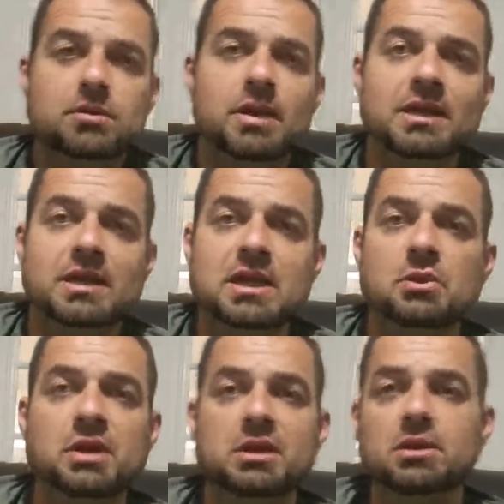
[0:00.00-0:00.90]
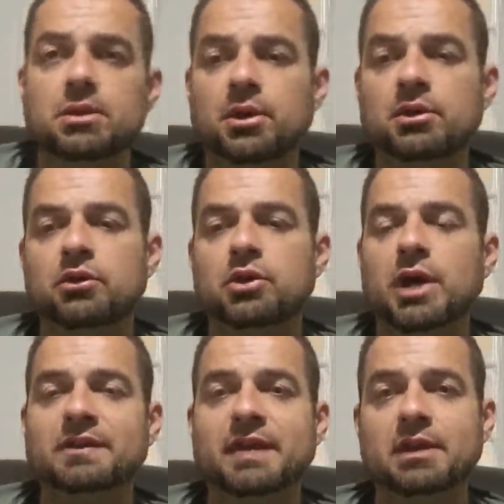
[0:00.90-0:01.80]
And he quickly learns
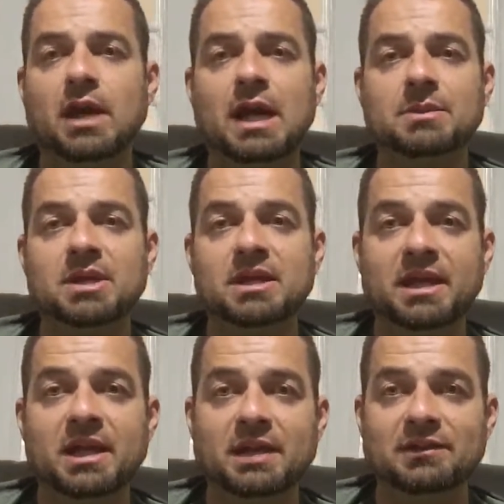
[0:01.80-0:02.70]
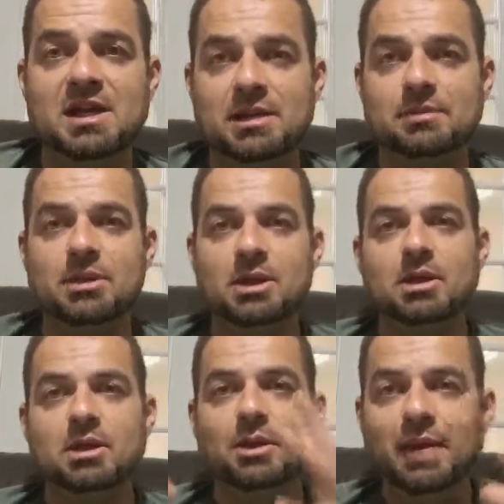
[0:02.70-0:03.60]
that dichotomy. And then I take him
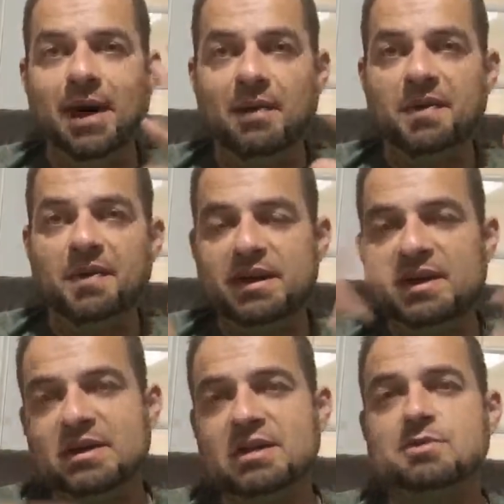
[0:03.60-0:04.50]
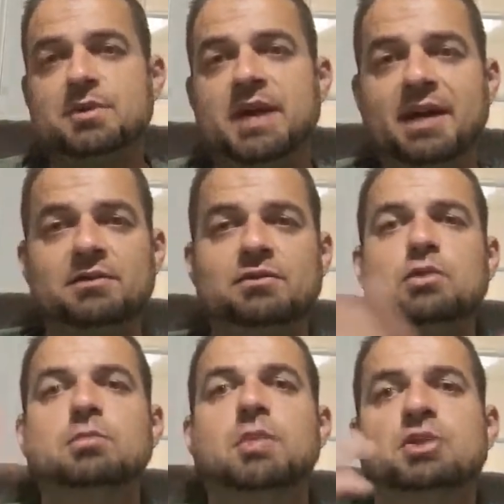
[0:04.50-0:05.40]
around the thing that he's reactive
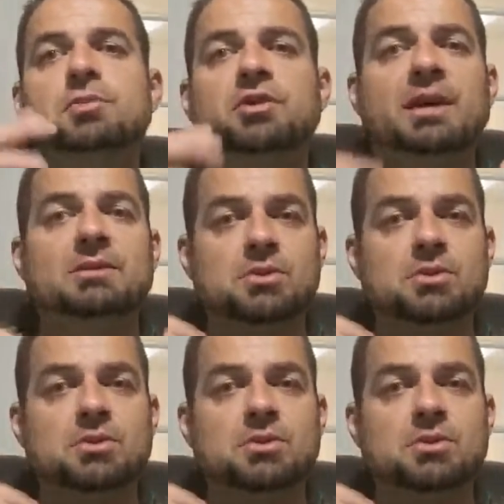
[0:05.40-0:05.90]
to multiple times.